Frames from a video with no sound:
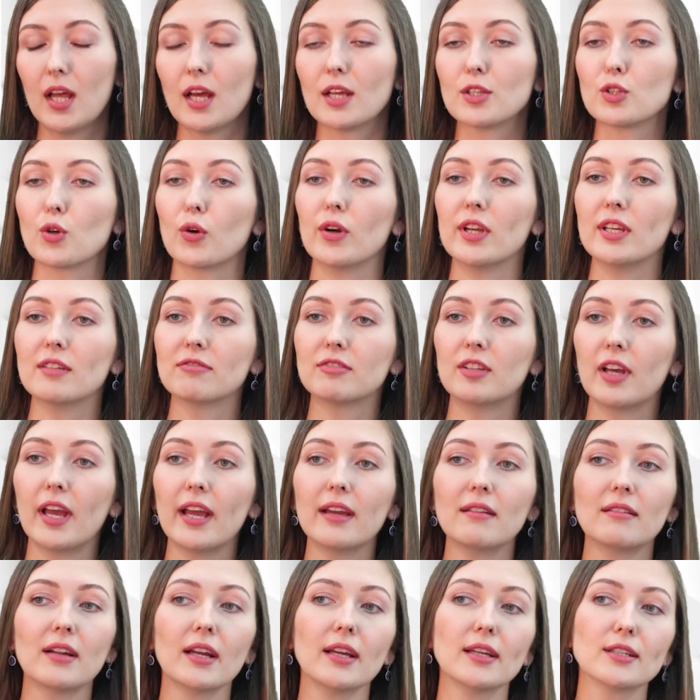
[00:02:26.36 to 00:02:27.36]
So if the
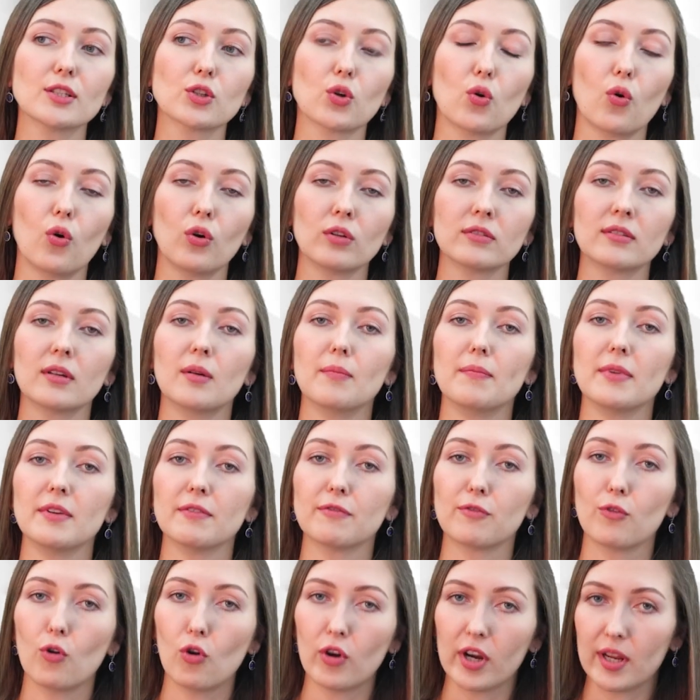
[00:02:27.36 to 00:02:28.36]
area is cold
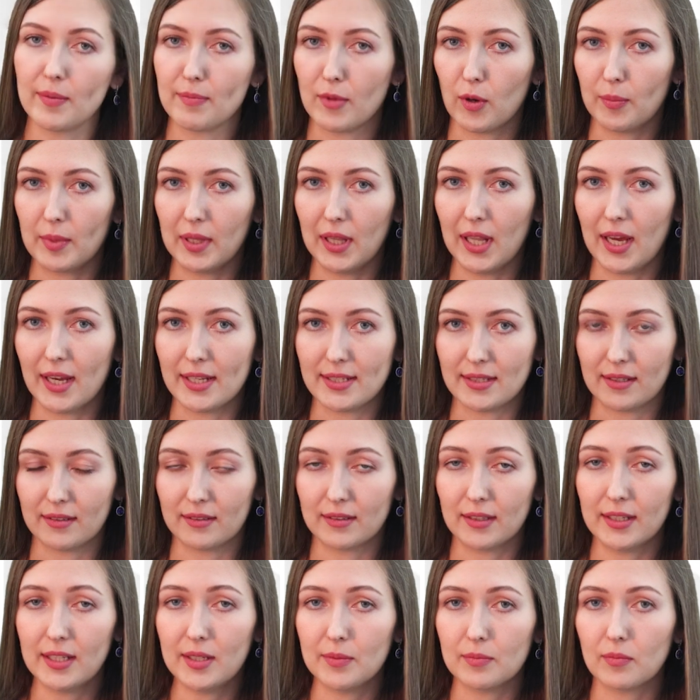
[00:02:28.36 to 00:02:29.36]
before immobilizing
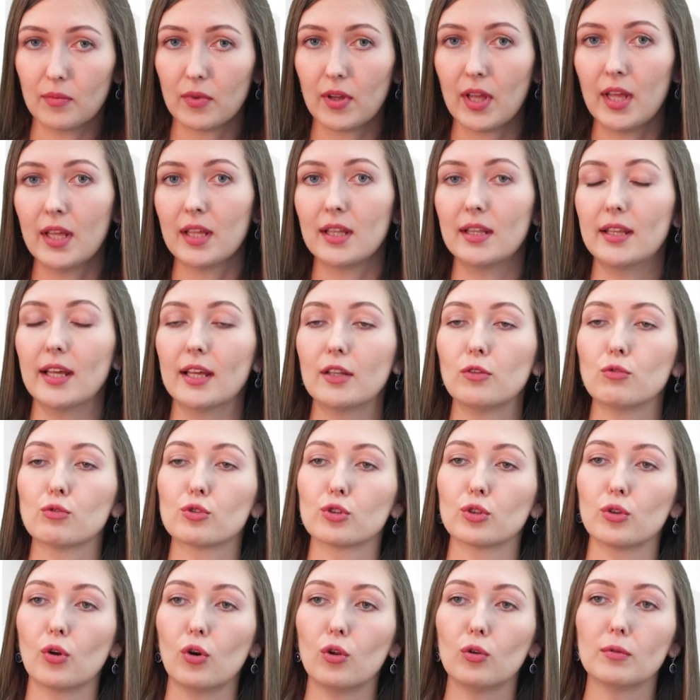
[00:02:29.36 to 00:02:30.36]
the limb, then you
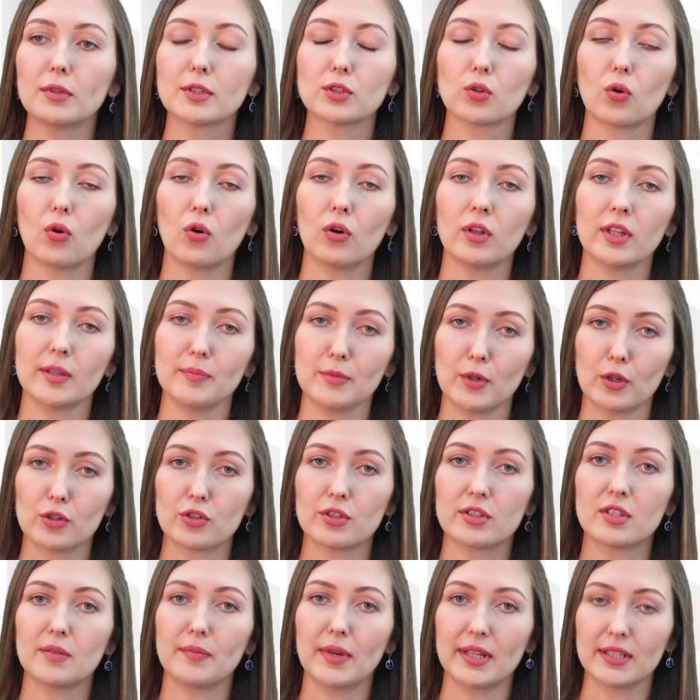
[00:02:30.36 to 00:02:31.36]
should always call
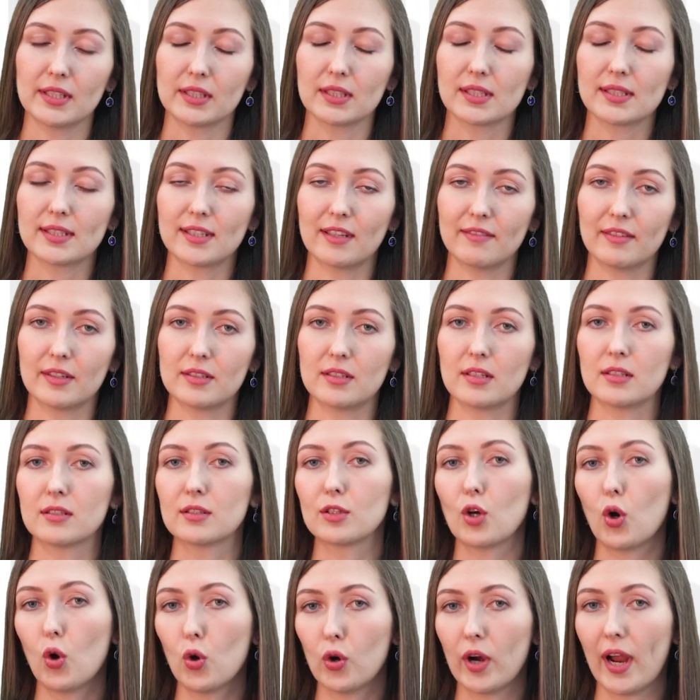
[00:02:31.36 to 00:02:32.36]
emergency medical
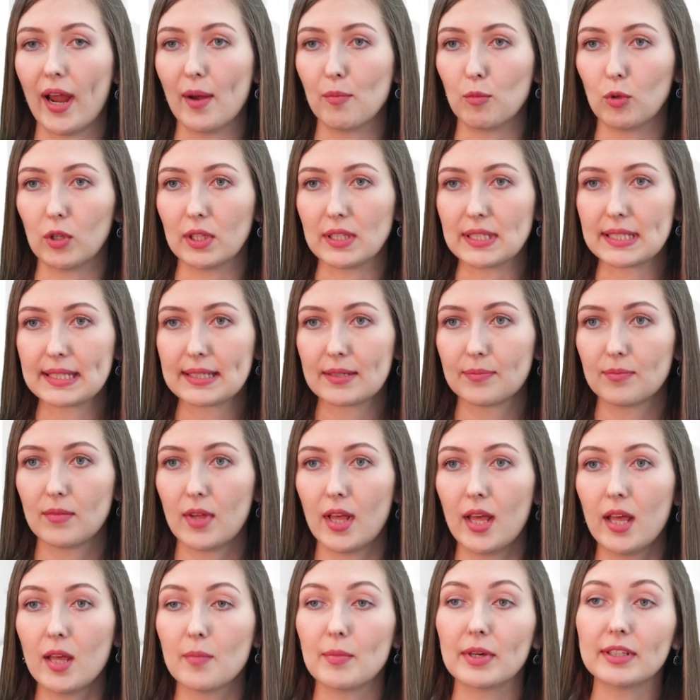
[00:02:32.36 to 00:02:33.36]
services or ambulance.
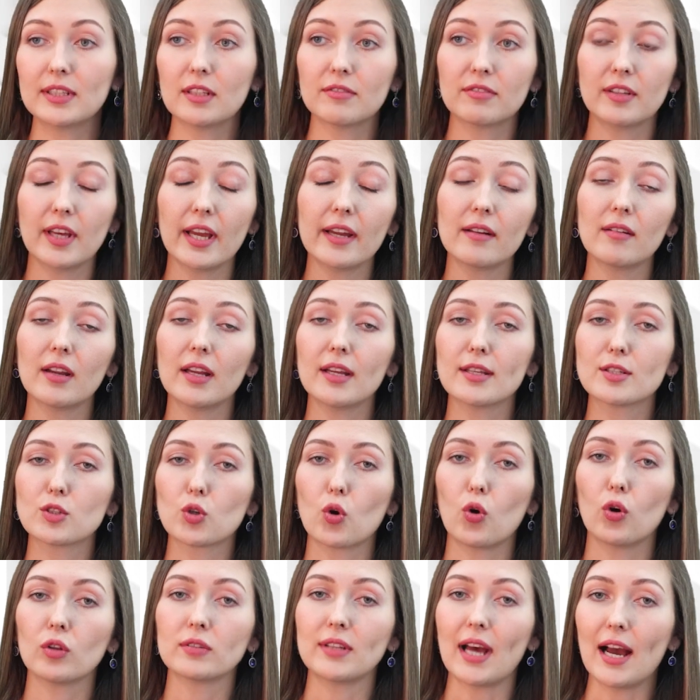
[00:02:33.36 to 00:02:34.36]
But if the area is
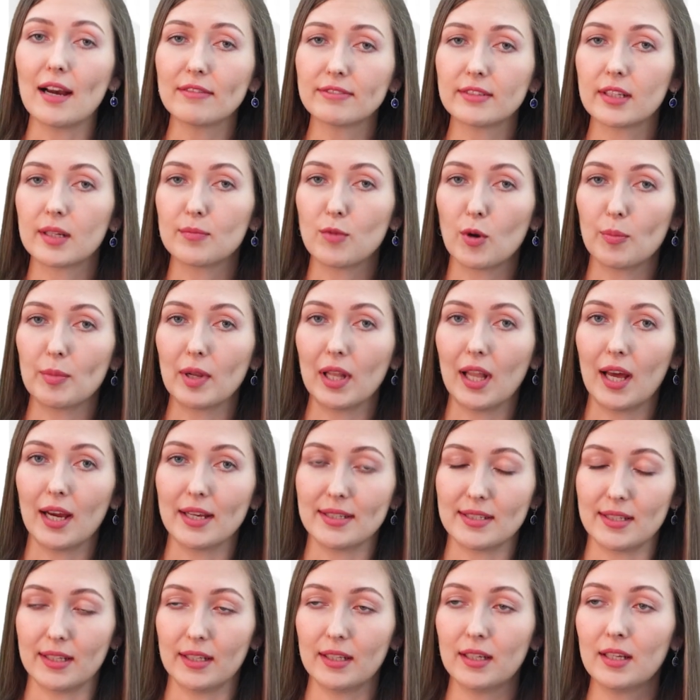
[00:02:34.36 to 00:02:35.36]
cold after
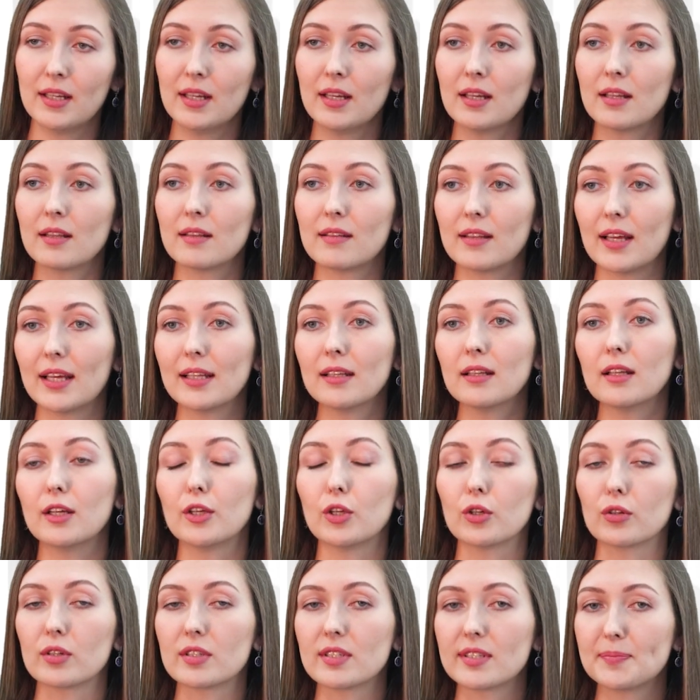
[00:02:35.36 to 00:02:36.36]
immobilizing, then
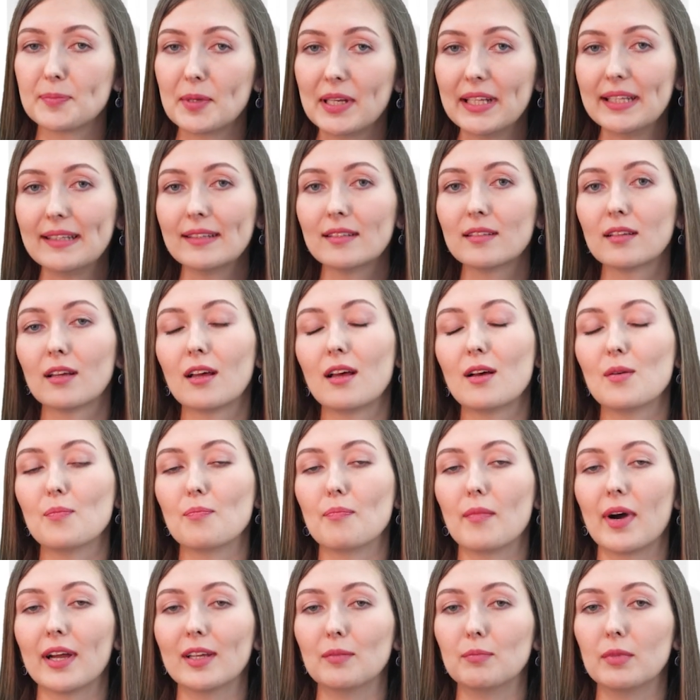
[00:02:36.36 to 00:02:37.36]
your splint
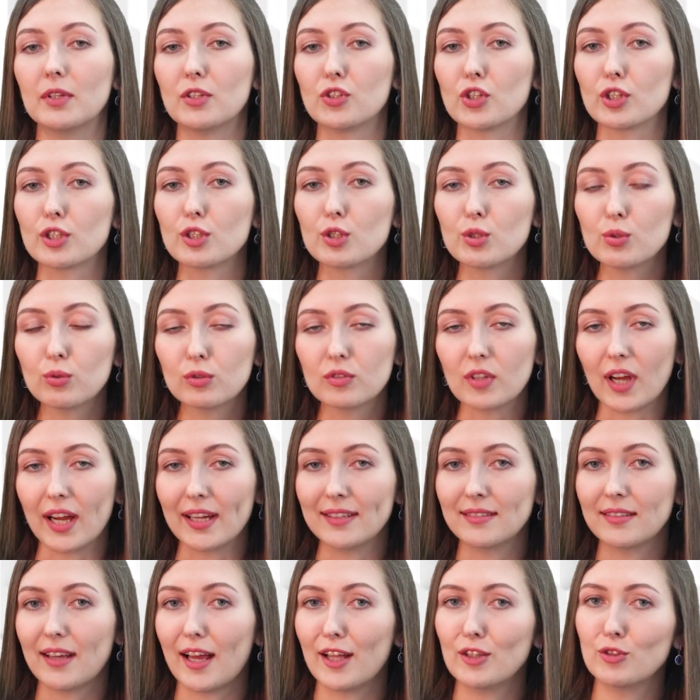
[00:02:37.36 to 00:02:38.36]
might be just too
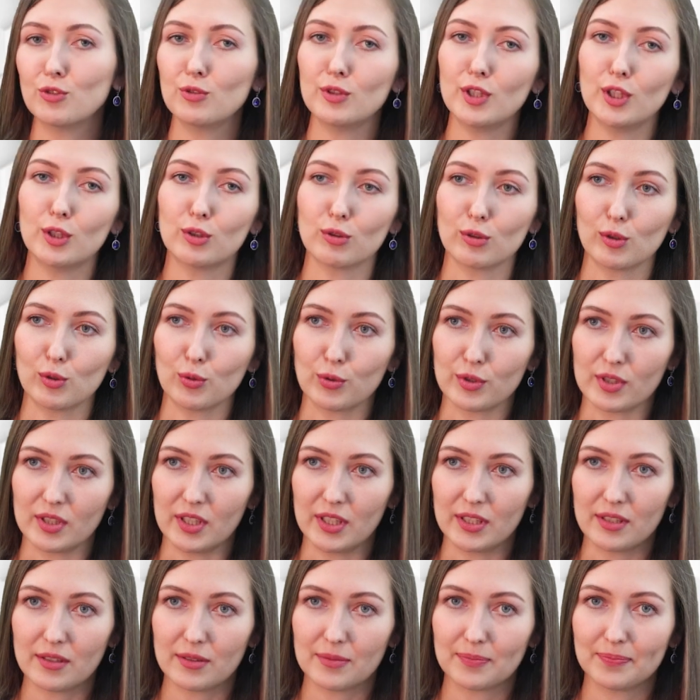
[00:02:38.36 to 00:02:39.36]
tight and you need to loosen
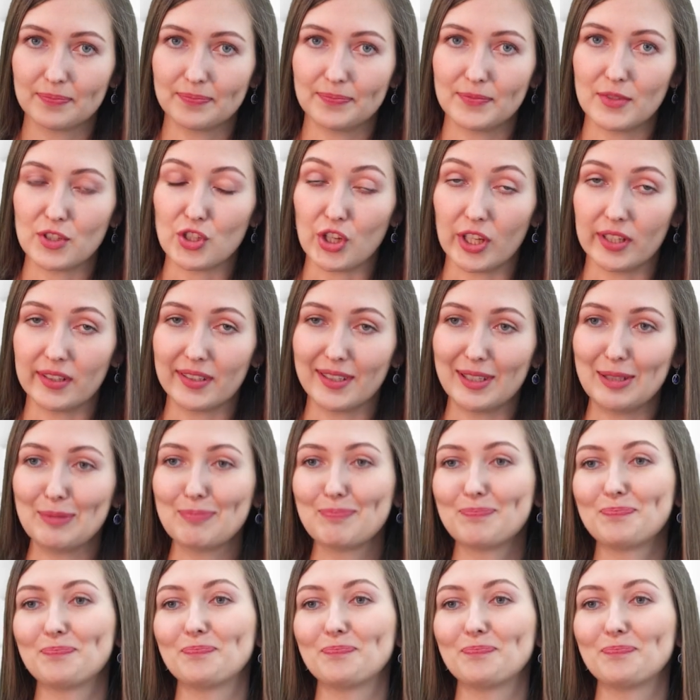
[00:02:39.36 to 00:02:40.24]
it gently.